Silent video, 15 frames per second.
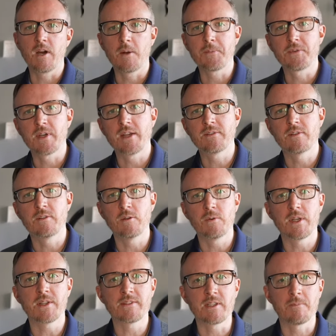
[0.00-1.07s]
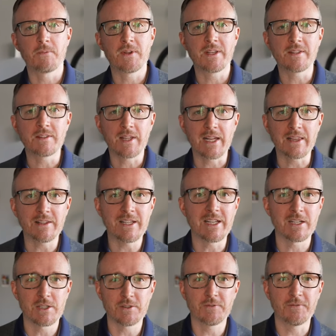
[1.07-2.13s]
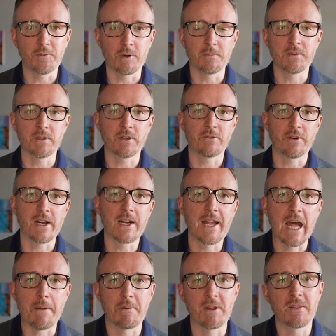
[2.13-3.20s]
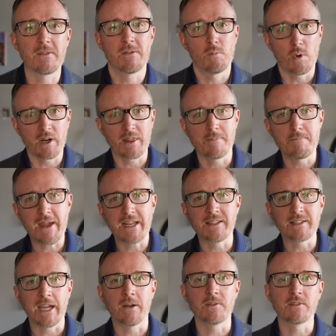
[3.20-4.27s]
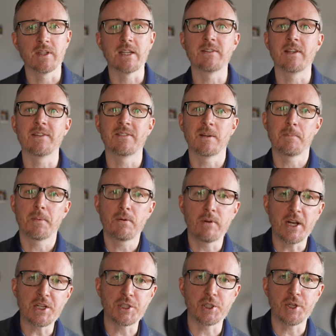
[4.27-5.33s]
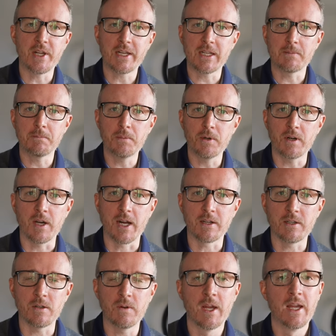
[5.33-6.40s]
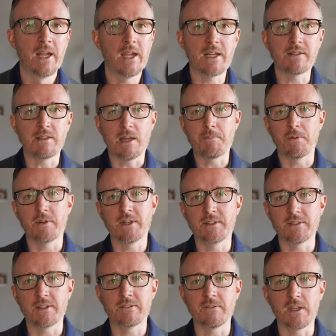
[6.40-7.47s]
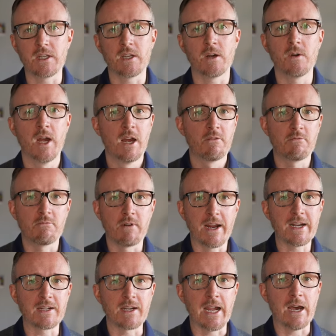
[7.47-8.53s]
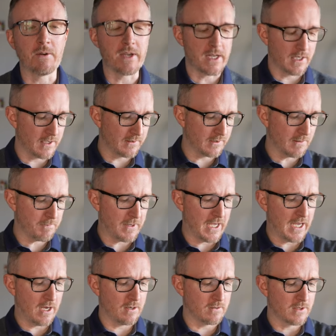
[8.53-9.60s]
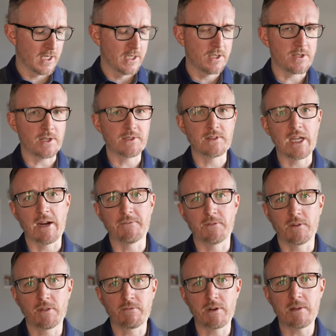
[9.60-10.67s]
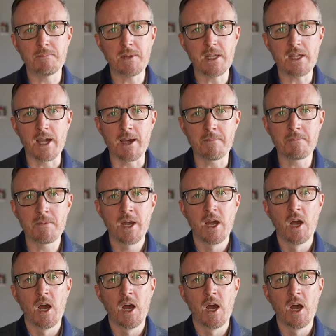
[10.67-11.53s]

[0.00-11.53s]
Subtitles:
upsides to doing something daily, it just forms a great habit. One of the main downsides is the pressure it can put on you. Example is this video. Right now it is about just after 3 p.m.